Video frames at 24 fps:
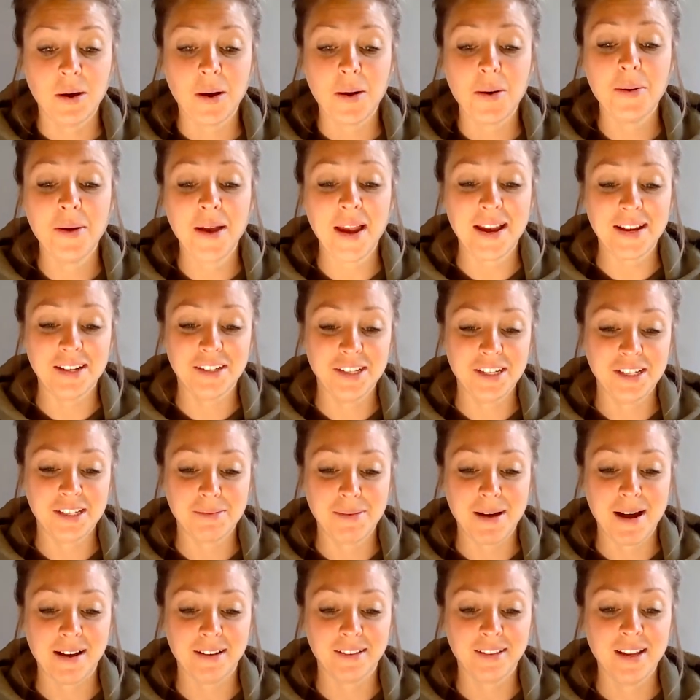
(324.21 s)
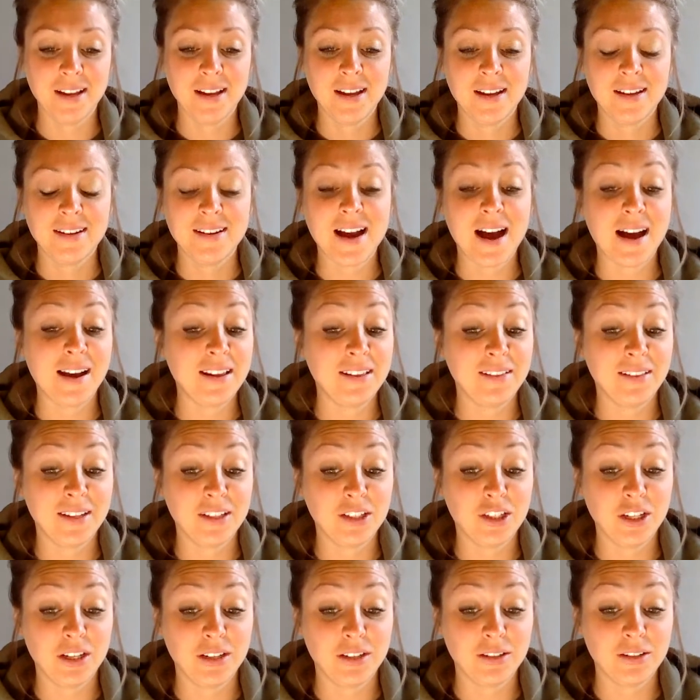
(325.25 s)
Okay, she smiled, nodding like
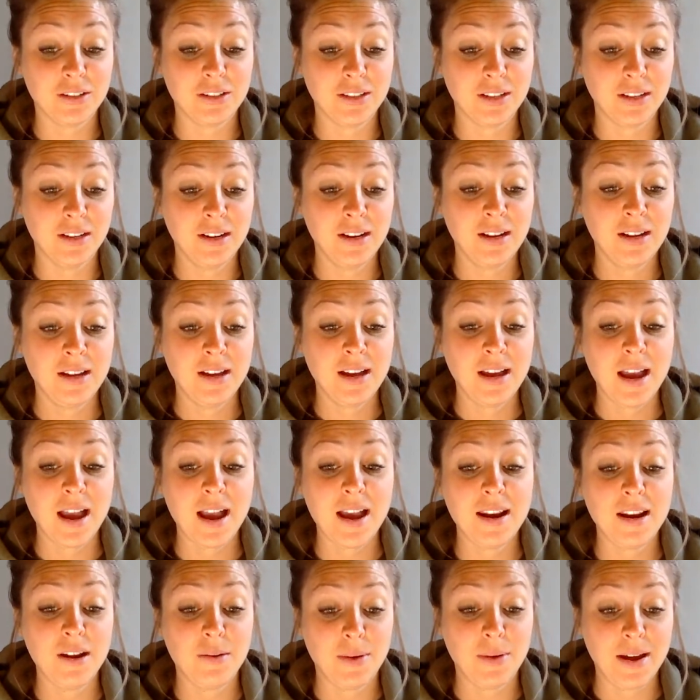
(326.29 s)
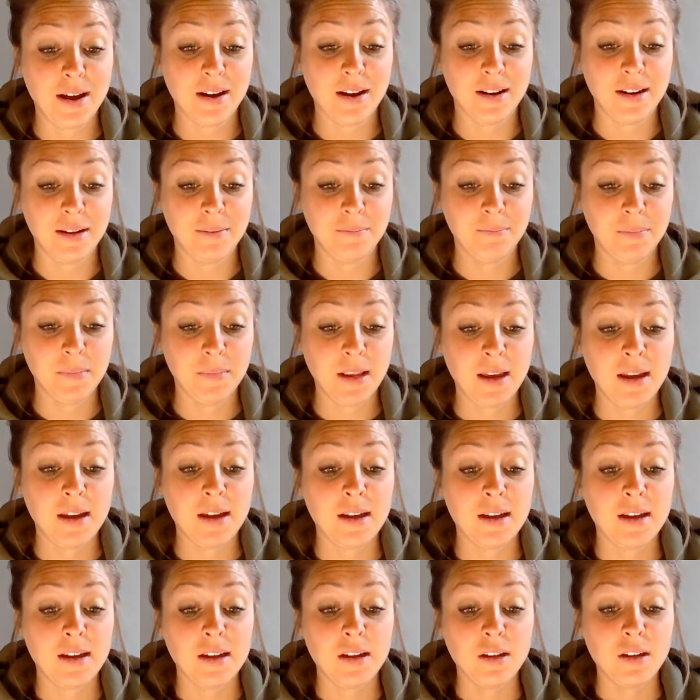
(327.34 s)
she understood. Anyway, honey,
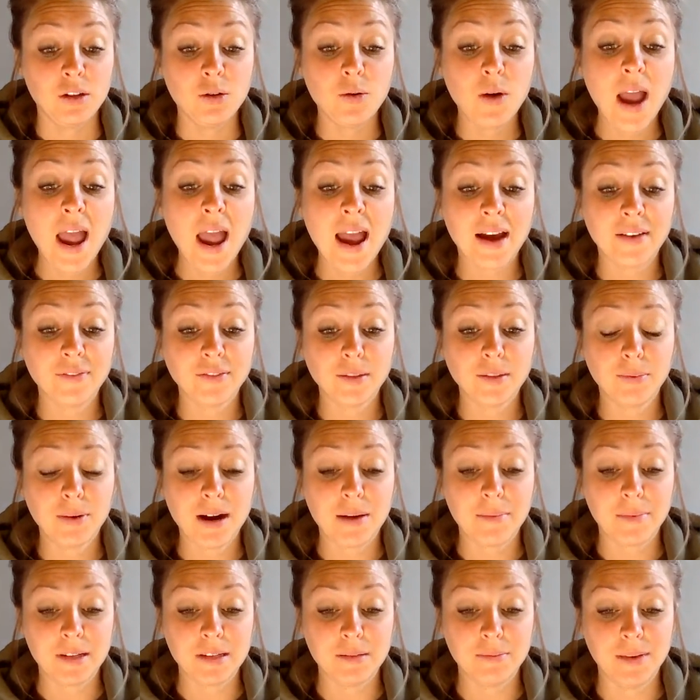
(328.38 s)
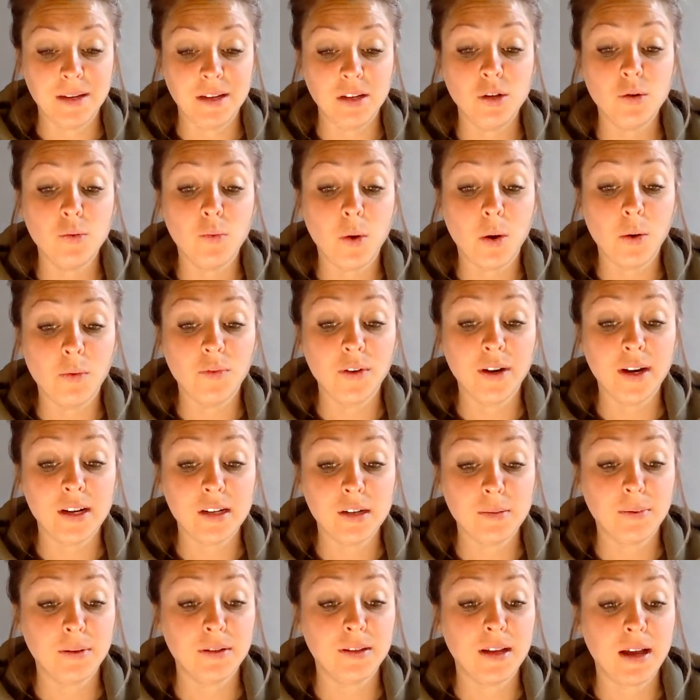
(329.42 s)
you have to promise me you won't forget
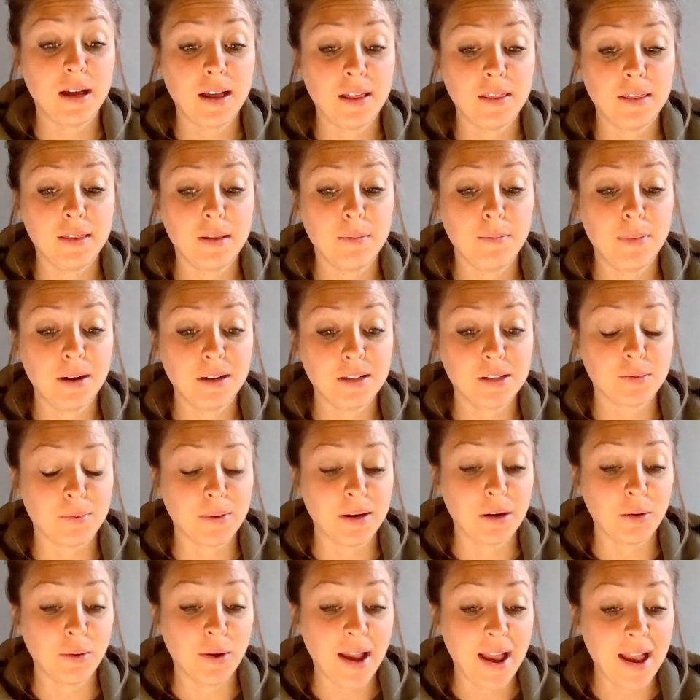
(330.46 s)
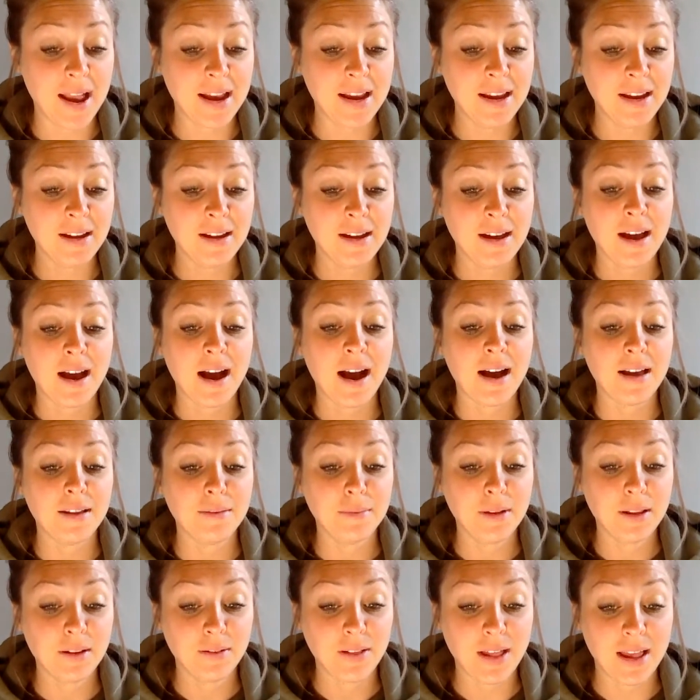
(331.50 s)
to put on the bug spray, okay?
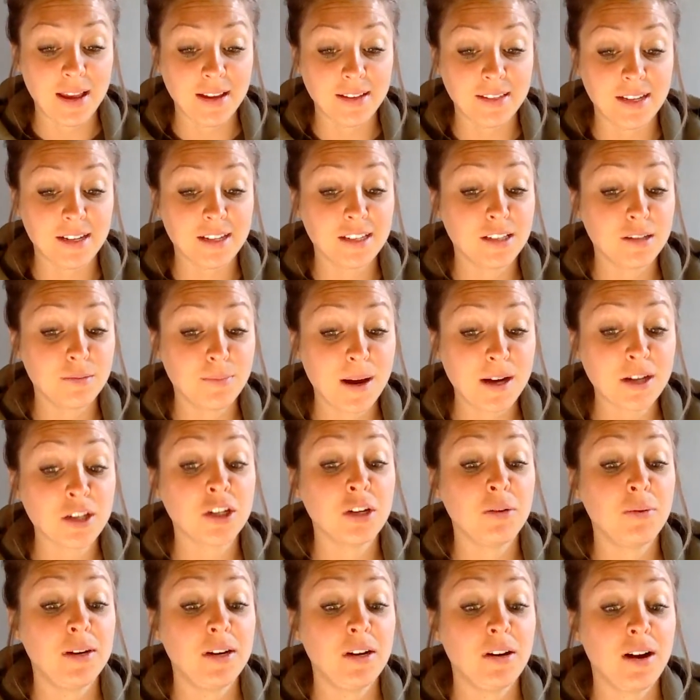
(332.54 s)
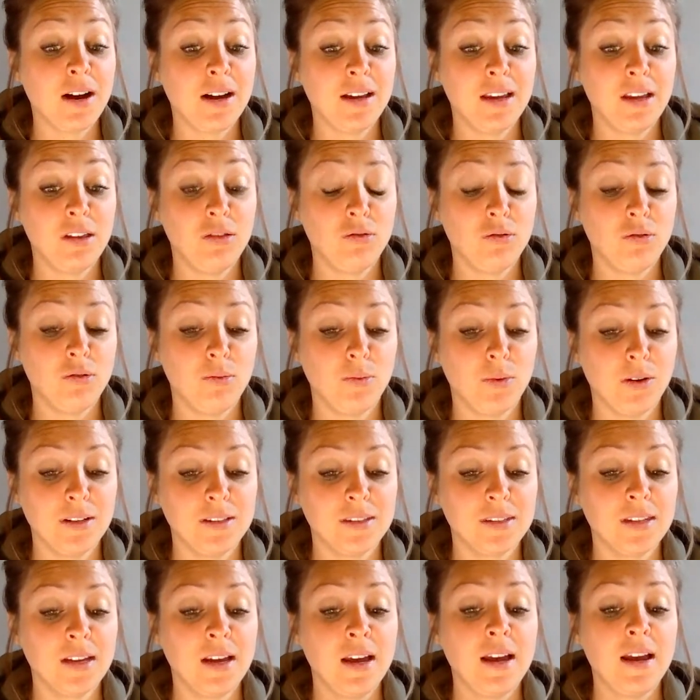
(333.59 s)
On the legs, especially when you're hiking through the
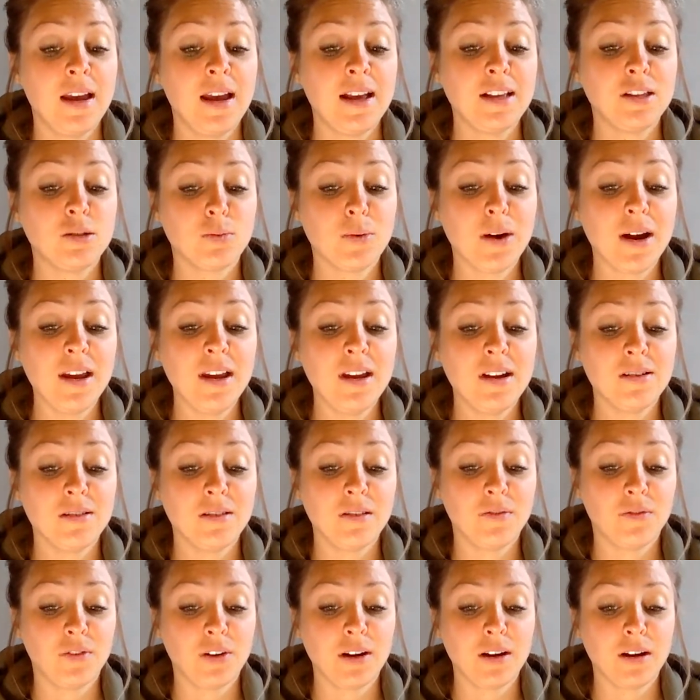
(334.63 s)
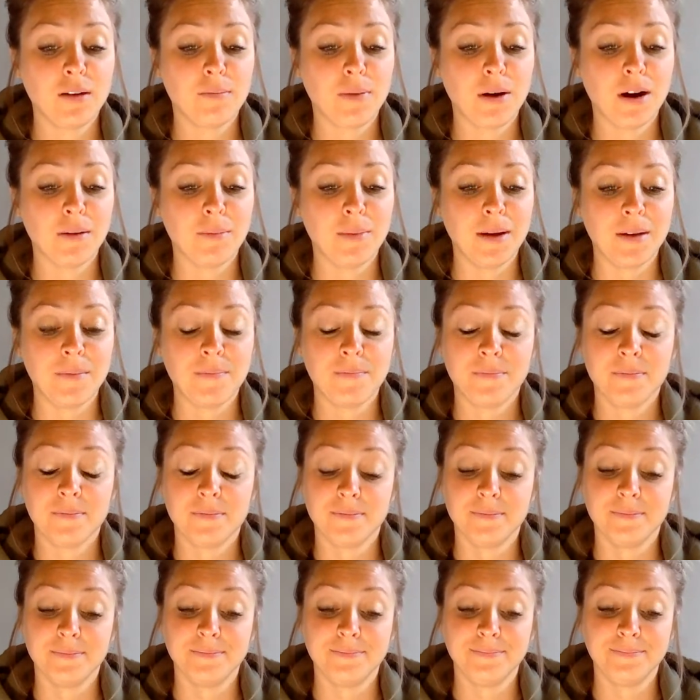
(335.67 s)
woods. It's right here in the front compartment.
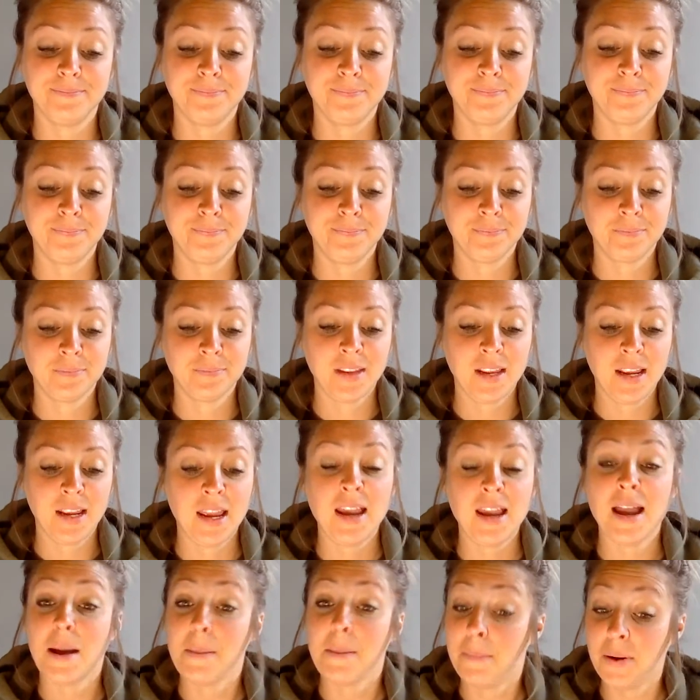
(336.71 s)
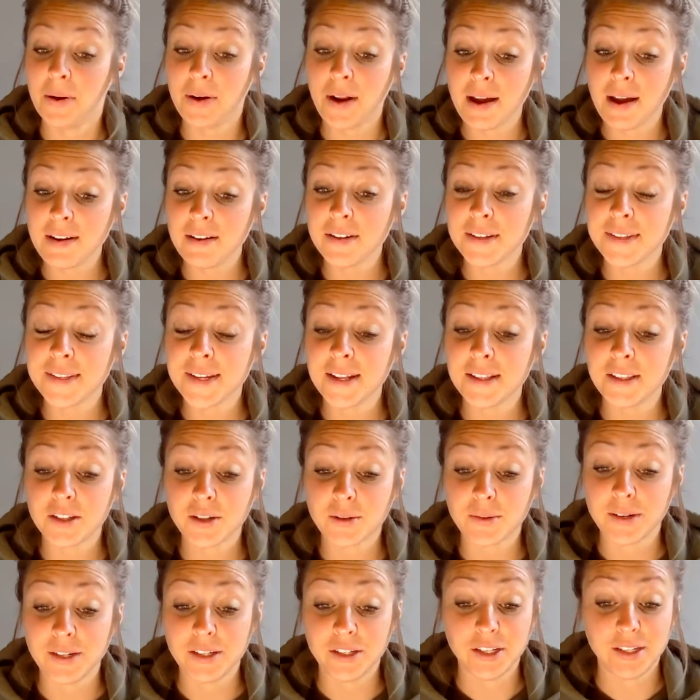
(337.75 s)
And put on your
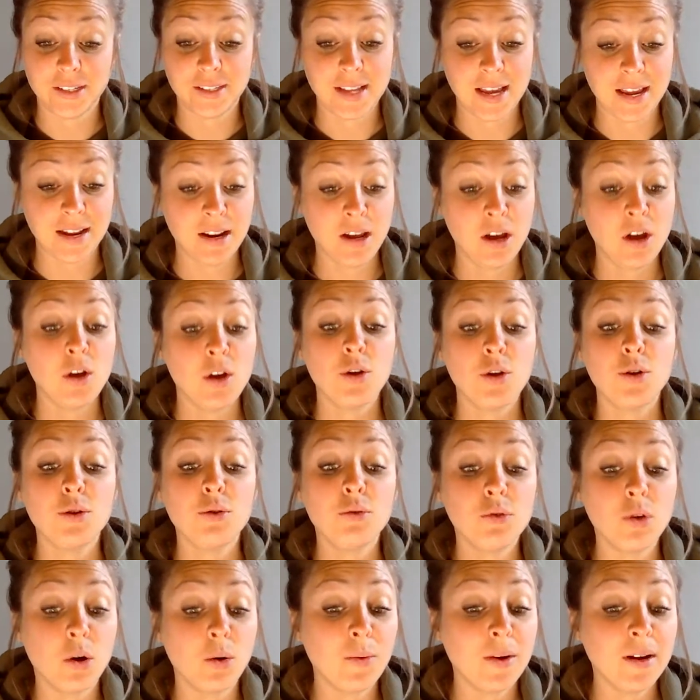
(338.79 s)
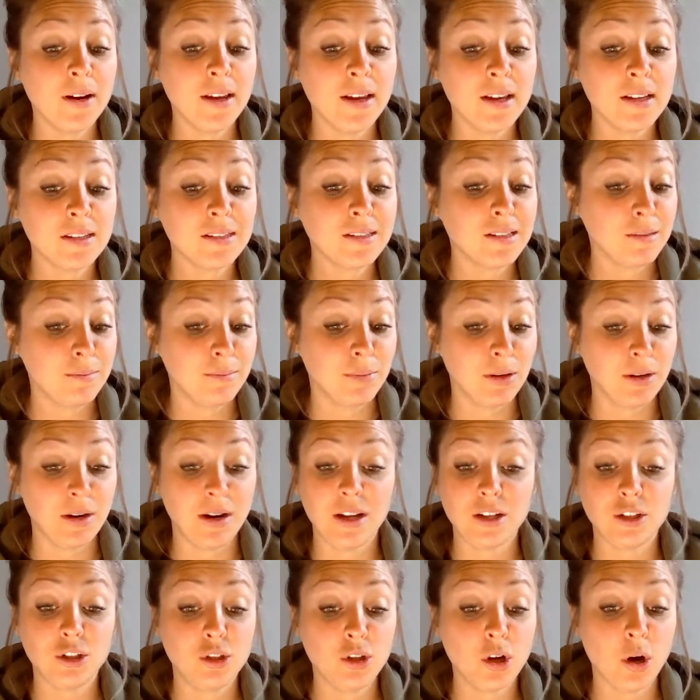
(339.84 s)
sunscreen, she said. You don't want to get sunburnt.
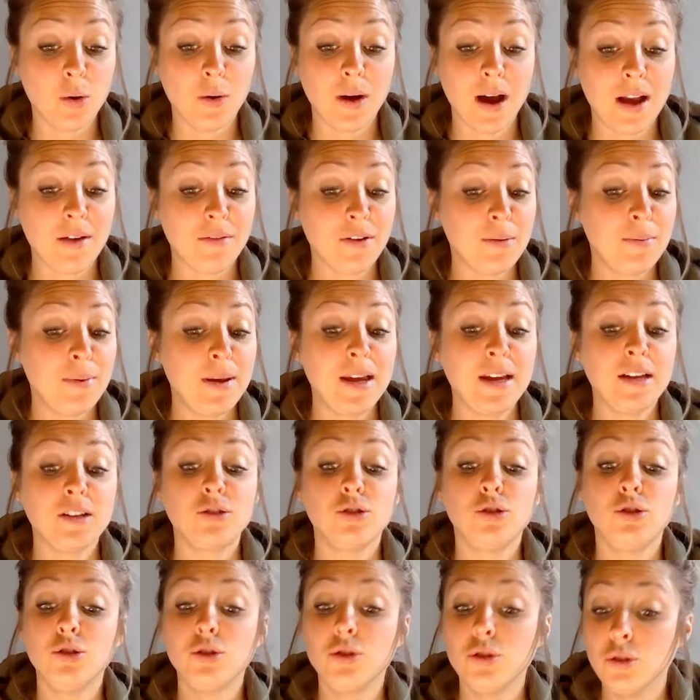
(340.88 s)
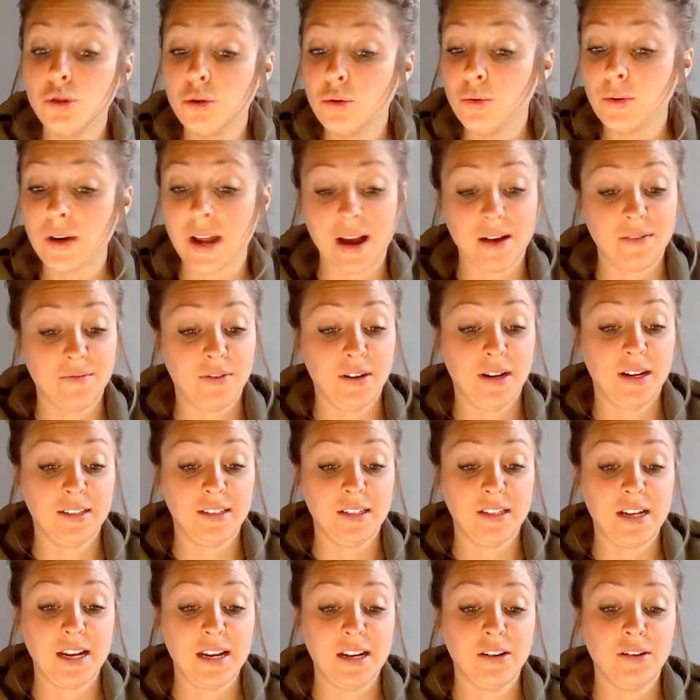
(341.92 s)
And don't, I repeat, do not forget to
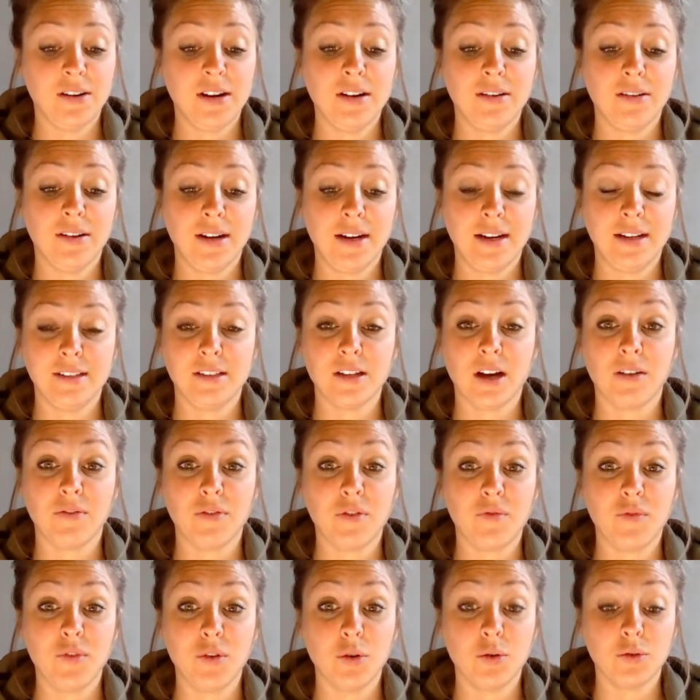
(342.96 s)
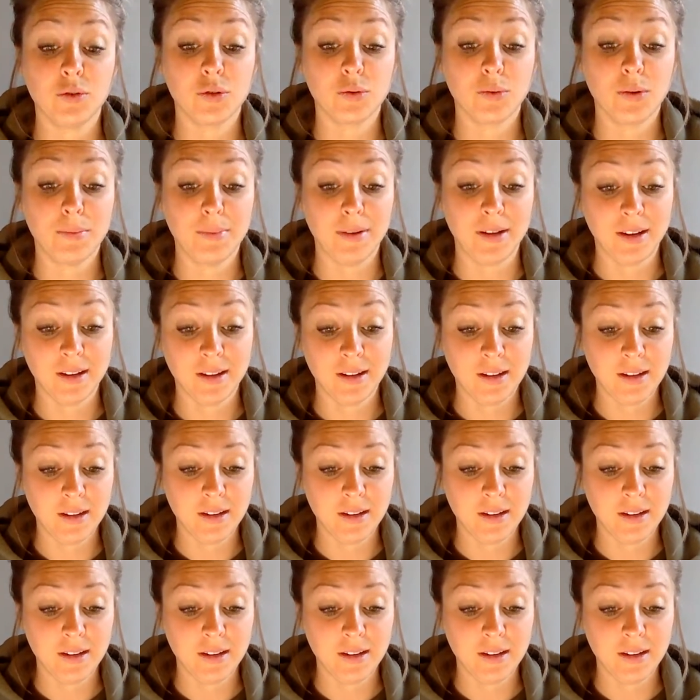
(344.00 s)
take your hearing aids off if you go swimming.